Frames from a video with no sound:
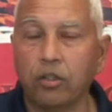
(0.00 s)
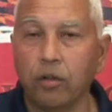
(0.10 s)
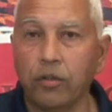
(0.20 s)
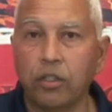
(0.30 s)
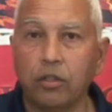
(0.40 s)

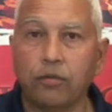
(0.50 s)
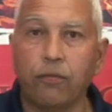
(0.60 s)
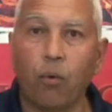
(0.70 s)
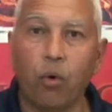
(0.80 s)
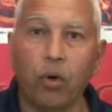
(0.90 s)
services
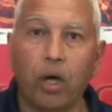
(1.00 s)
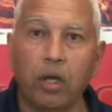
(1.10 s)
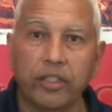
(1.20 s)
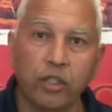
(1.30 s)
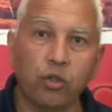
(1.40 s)
for
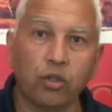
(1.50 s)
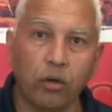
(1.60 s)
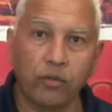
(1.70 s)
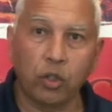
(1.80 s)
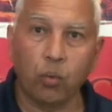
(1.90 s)
essential
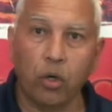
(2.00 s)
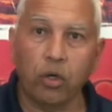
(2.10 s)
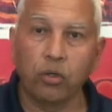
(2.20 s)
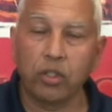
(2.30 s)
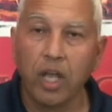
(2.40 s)
services
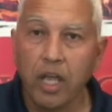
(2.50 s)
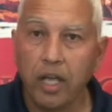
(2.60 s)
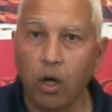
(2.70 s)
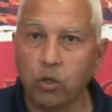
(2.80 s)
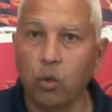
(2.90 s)
workers
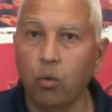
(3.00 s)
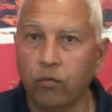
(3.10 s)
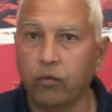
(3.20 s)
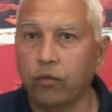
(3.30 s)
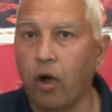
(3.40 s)
and also
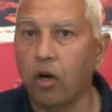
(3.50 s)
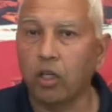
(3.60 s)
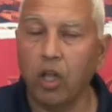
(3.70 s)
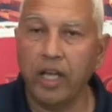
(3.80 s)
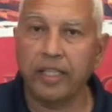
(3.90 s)
for other
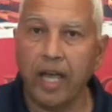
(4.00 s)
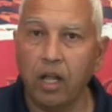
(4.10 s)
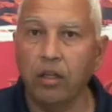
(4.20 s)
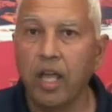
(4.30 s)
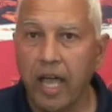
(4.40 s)
clientele,